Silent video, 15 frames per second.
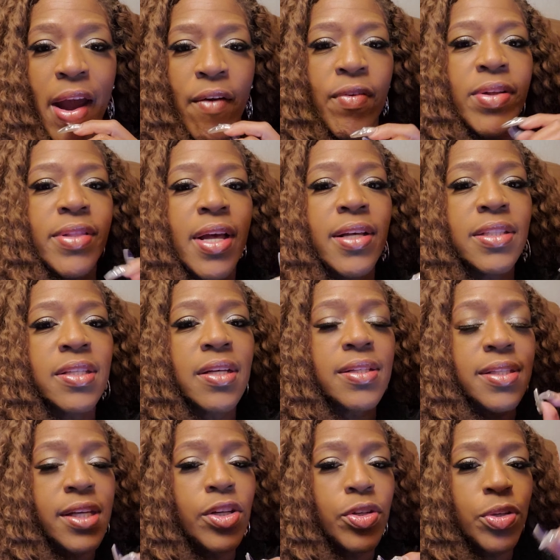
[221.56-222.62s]
Everything
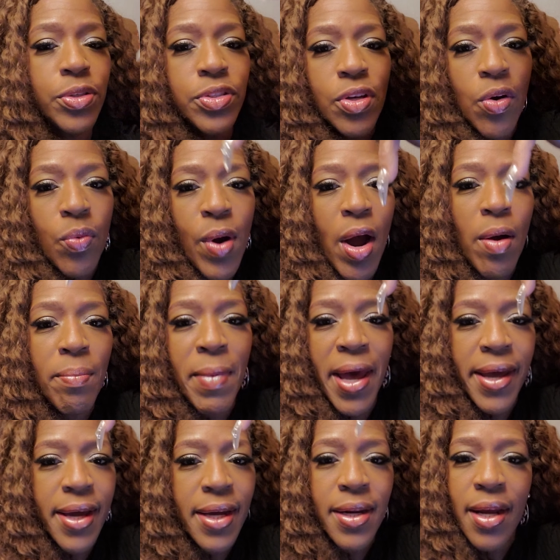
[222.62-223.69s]
centers around
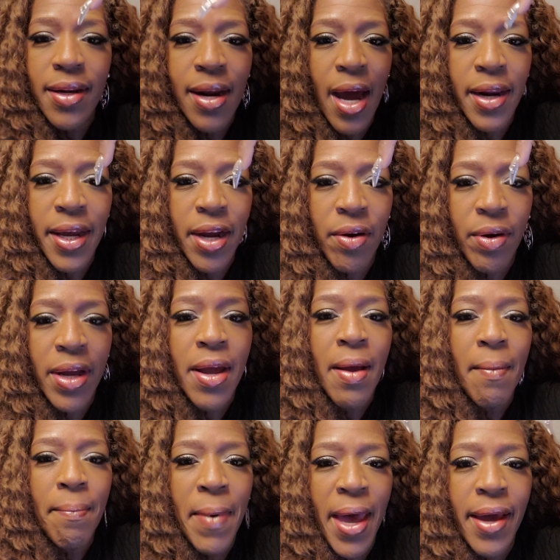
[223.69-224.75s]
Meghan, not Harry,
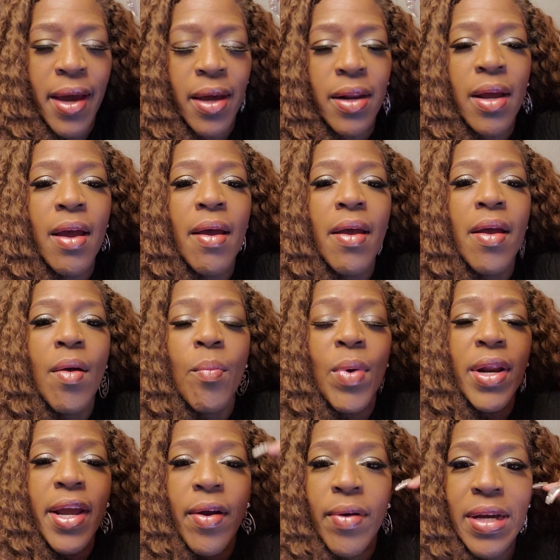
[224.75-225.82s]
Meghan
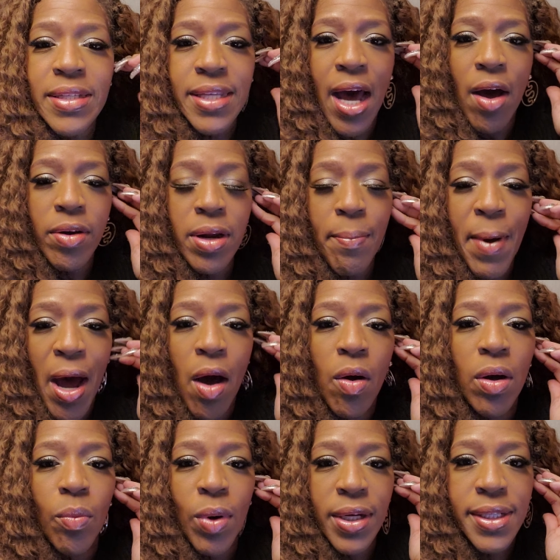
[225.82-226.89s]
when Harry's out and
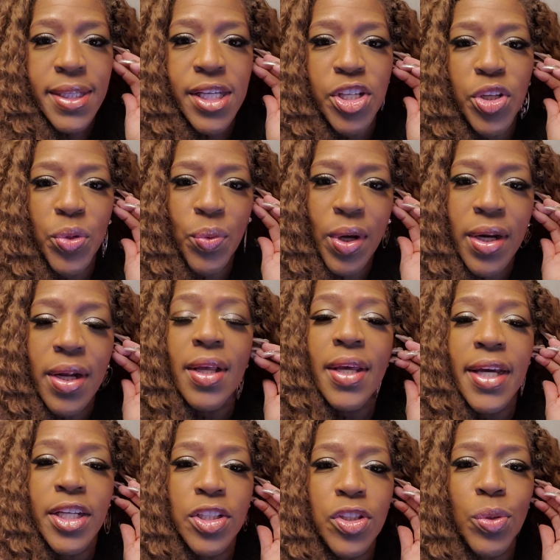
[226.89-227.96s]
about, what is he doing?
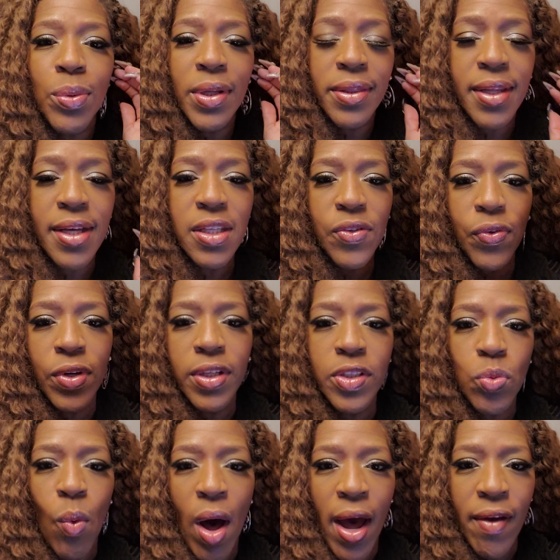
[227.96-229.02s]
He's doing things for
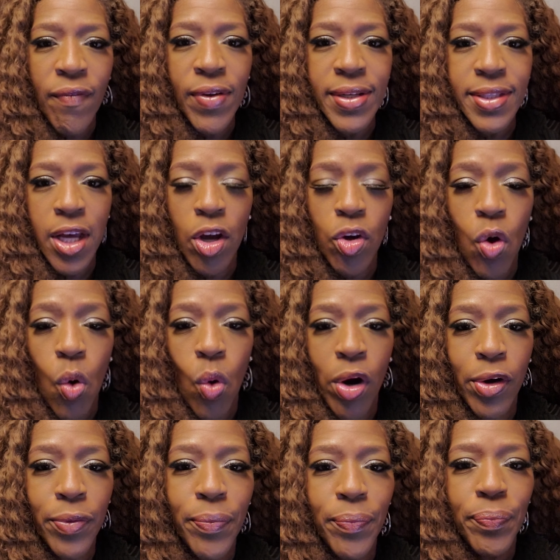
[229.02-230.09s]
his wife. He's at
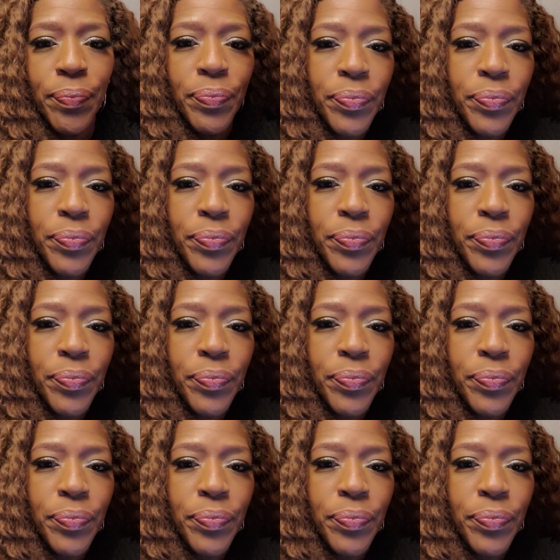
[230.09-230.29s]
court.